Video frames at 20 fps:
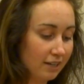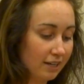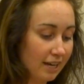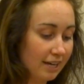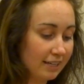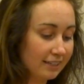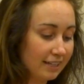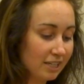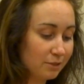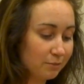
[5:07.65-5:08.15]

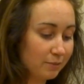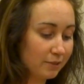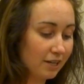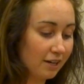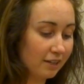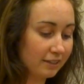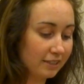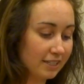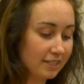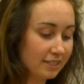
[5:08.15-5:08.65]
And last but
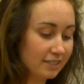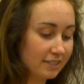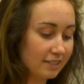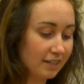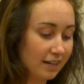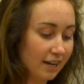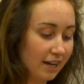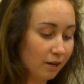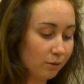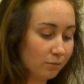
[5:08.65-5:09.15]
not least,
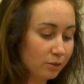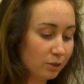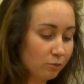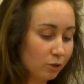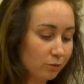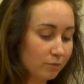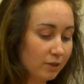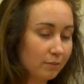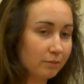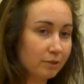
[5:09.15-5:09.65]
I hope that
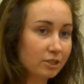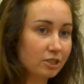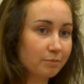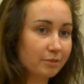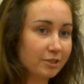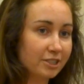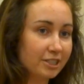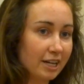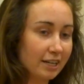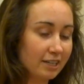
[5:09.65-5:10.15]
we'll be able to
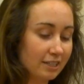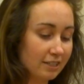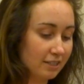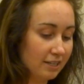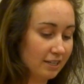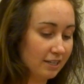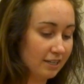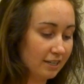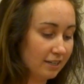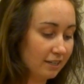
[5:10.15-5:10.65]
project
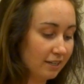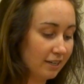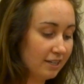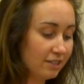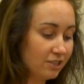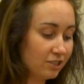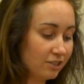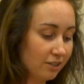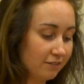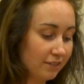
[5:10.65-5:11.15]

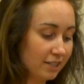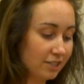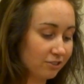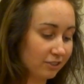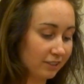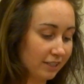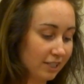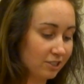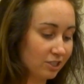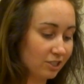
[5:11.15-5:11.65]
each of these
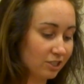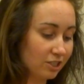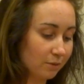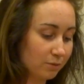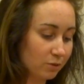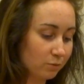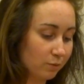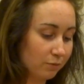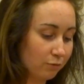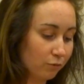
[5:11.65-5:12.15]

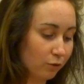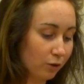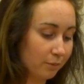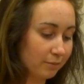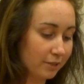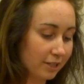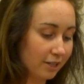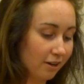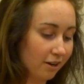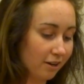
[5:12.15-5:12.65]
relationships we
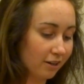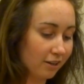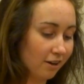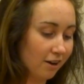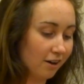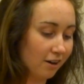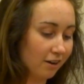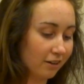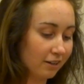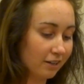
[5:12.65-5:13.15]
formed in Hong
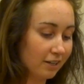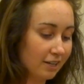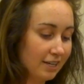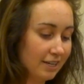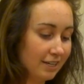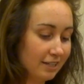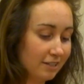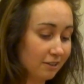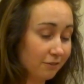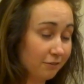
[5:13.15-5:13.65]
Kong
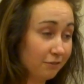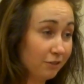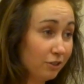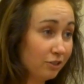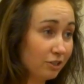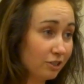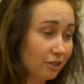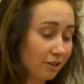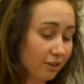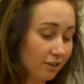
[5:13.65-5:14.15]
in the
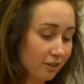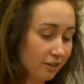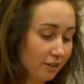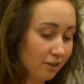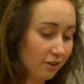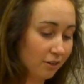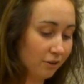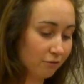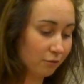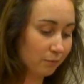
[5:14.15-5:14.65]
future,
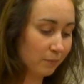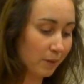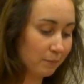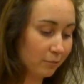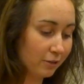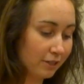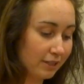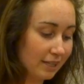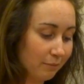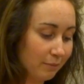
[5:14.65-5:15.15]

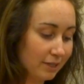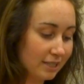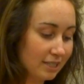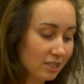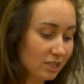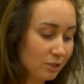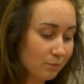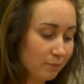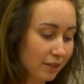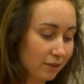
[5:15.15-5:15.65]
remembering that we
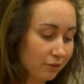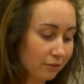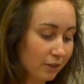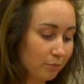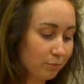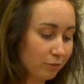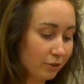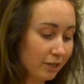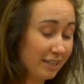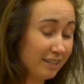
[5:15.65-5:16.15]
did spend
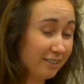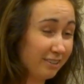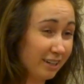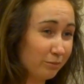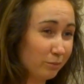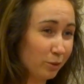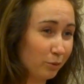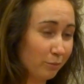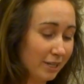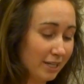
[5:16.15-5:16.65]
3 pretty
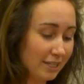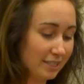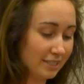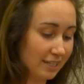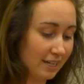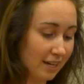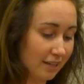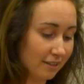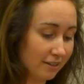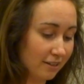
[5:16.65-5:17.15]
incredible weeks
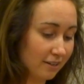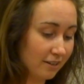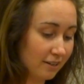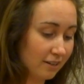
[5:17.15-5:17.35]
together,